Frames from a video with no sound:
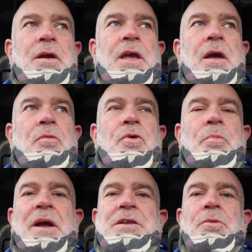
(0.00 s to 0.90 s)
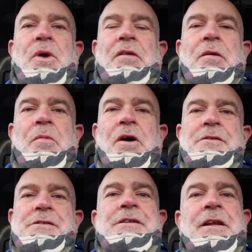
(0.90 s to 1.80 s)
Yeah, we're all back to wearing
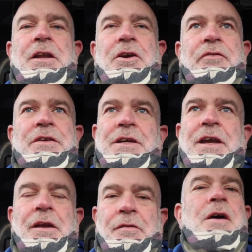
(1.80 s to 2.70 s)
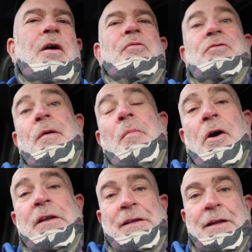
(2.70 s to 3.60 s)
masks in the office again. I was
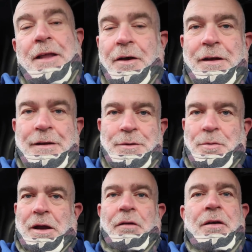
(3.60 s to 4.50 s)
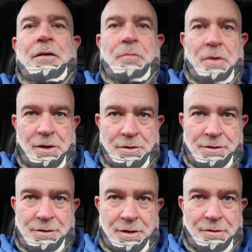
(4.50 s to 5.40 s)
reminded that I need to wear a
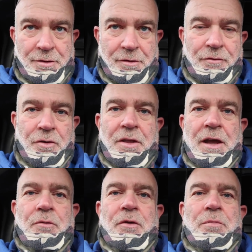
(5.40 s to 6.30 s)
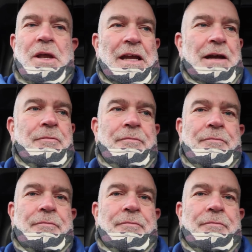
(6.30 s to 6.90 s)
mask, so I've got that with me now.